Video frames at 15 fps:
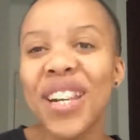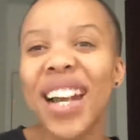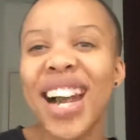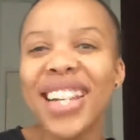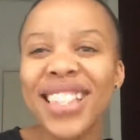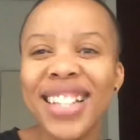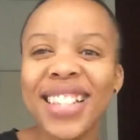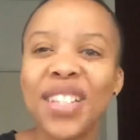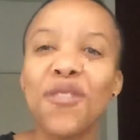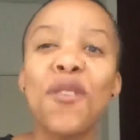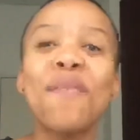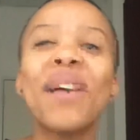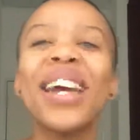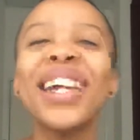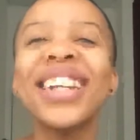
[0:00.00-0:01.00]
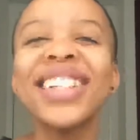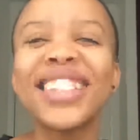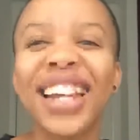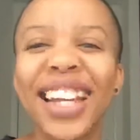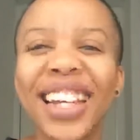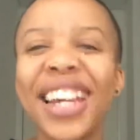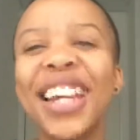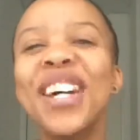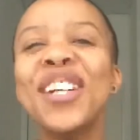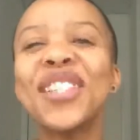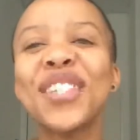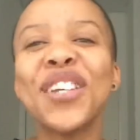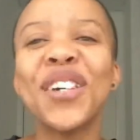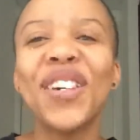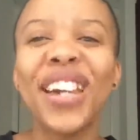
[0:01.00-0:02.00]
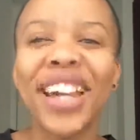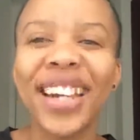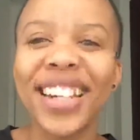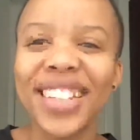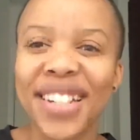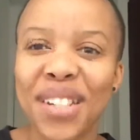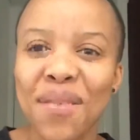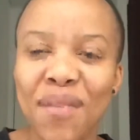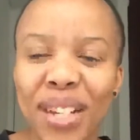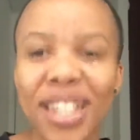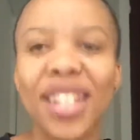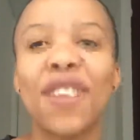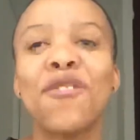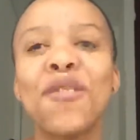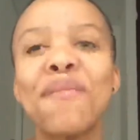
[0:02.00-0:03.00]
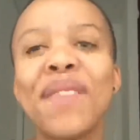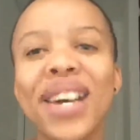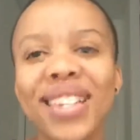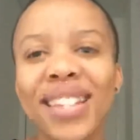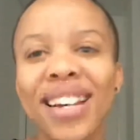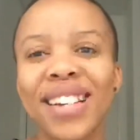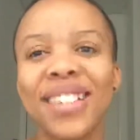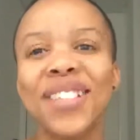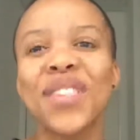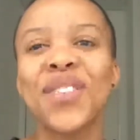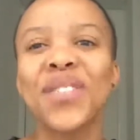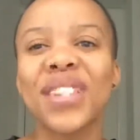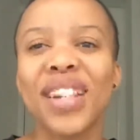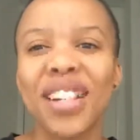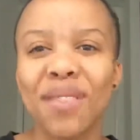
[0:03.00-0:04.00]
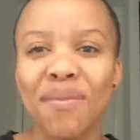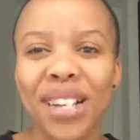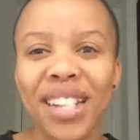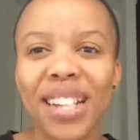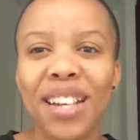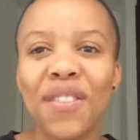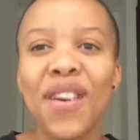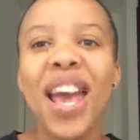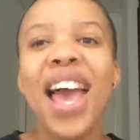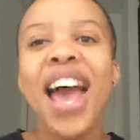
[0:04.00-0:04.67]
Guys, that's it from my healing journey to your healing journey. Much love. From my scars to your scars, much love.